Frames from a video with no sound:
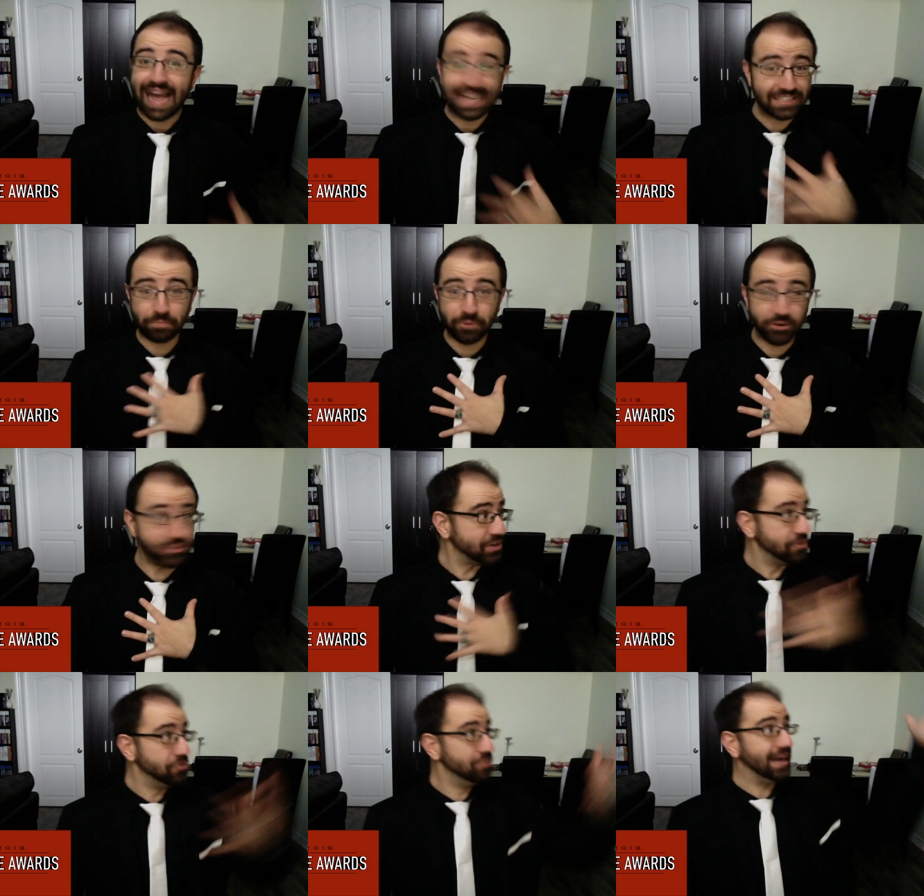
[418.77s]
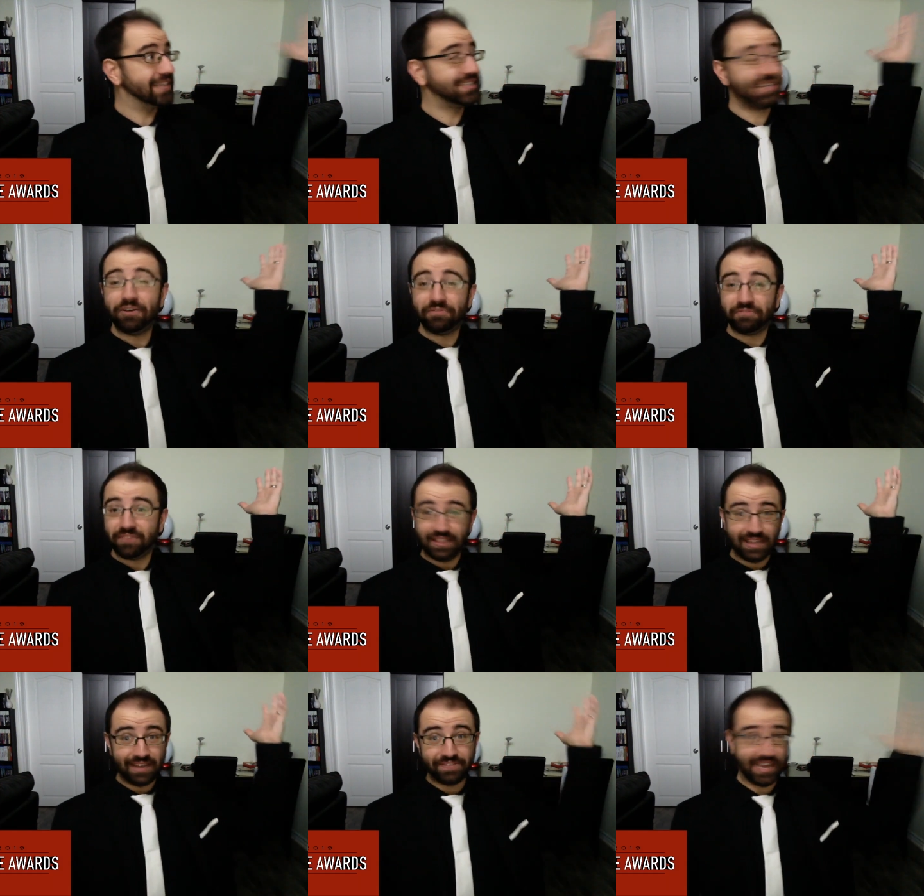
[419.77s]
As a person who myself
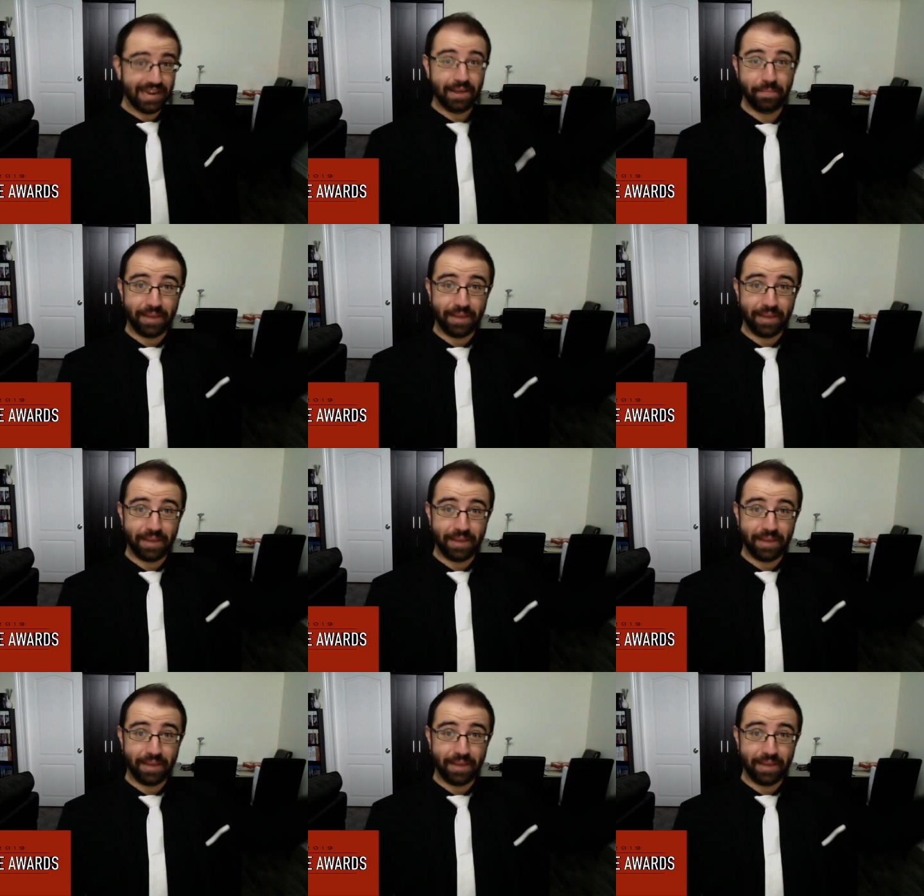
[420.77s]
lives in a